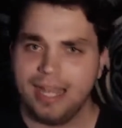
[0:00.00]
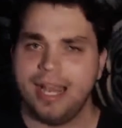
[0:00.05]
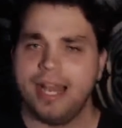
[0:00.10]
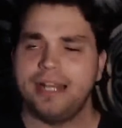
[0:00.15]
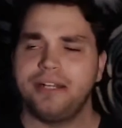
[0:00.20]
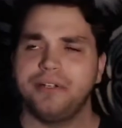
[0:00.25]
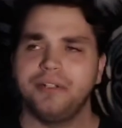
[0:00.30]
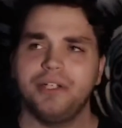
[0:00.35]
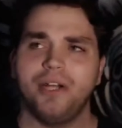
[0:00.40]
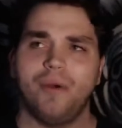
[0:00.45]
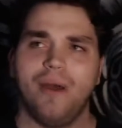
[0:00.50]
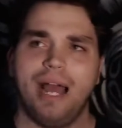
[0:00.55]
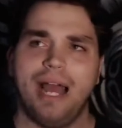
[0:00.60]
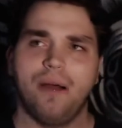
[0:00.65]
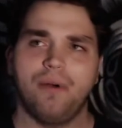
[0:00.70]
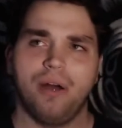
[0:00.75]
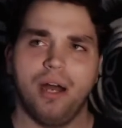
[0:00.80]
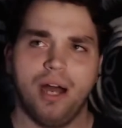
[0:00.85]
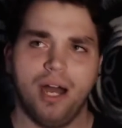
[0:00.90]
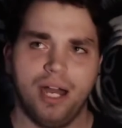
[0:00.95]
I don't know
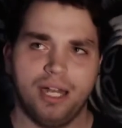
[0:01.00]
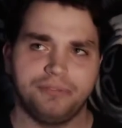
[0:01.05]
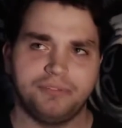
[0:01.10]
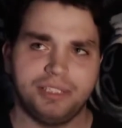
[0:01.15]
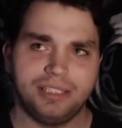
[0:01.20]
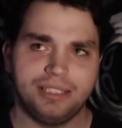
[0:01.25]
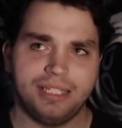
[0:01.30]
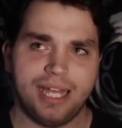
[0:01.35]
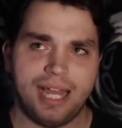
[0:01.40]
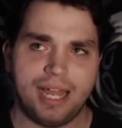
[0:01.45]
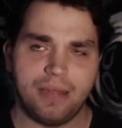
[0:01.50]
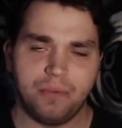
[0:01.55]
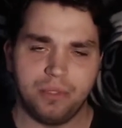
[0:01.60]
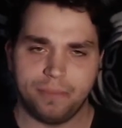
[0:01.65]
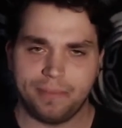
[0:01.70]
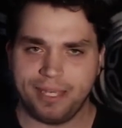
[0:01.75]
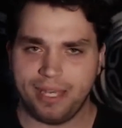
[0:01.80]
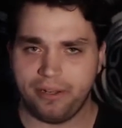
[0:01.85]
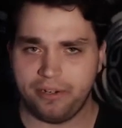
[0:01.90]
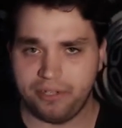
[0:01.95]
how often I will
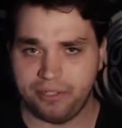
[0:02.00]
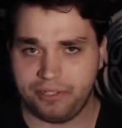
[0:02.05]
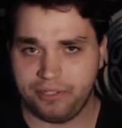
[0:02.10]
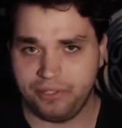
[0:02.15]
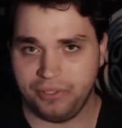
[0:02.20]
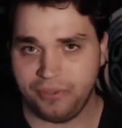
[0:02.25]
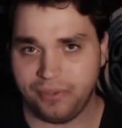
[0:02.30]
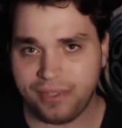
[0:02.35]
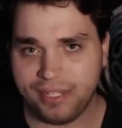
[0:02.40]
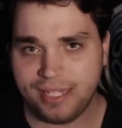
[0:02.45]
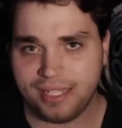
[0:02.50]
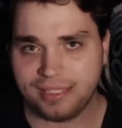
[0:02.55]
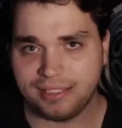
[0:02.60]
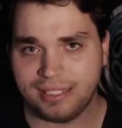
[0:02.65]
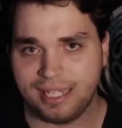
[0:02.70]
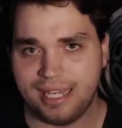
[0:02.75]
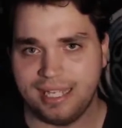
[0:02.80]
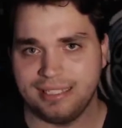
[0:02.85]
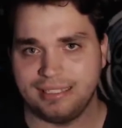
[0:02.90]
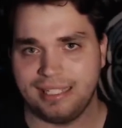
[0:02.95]
be able to do these,
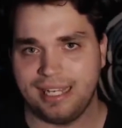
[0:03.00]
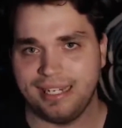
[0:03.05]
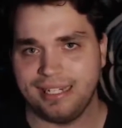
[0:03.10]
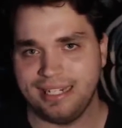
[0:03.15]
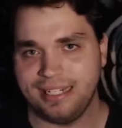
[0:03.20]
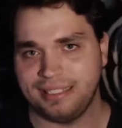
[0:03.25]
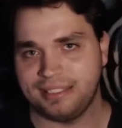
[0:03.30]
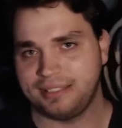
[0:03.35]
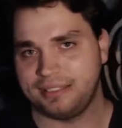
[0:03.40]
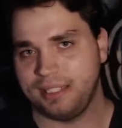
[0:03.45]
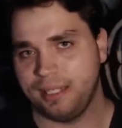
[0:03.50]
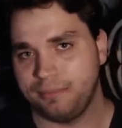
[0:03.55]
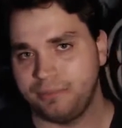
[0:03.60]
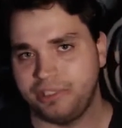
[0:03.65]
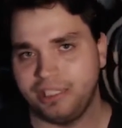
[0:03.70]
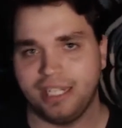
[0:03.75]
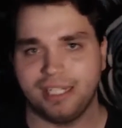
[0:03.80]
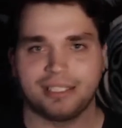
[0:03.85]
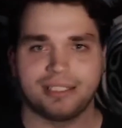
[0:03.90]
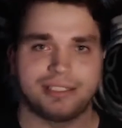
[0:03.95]
as I need
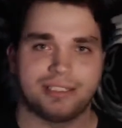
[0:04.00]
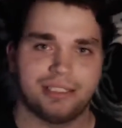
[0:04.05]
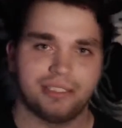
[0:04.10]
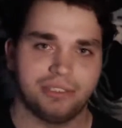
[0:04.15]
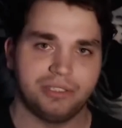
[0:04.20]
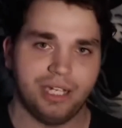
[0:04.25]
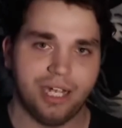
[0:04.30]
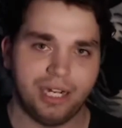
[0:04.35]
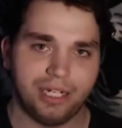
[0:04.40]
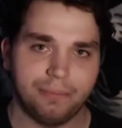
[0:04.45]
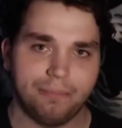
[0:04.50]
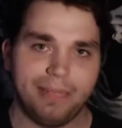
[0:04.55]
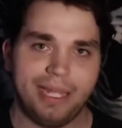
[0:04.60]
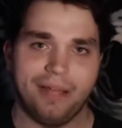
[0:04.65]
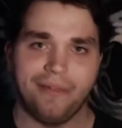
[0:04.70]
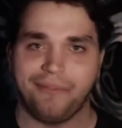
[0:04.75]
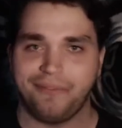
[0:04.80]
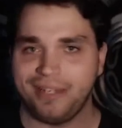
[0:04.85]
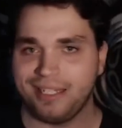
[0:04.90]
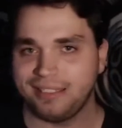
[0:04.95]
subjects to talk
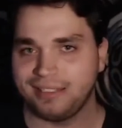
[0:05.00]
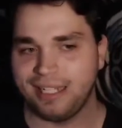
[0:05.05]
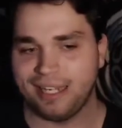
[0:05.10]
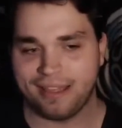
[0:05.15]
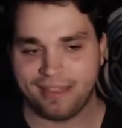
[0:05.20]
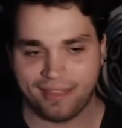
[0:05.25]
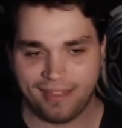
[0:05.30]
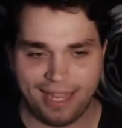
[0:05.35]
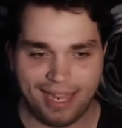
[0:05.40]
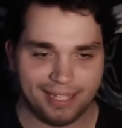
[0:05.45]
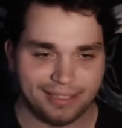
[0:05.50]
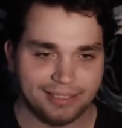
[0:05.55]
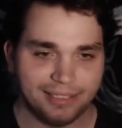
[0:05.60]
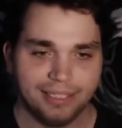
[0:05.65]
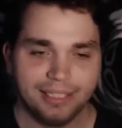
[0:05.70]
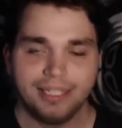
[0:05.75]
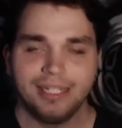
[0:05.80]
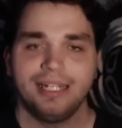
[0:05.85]
about, things like that.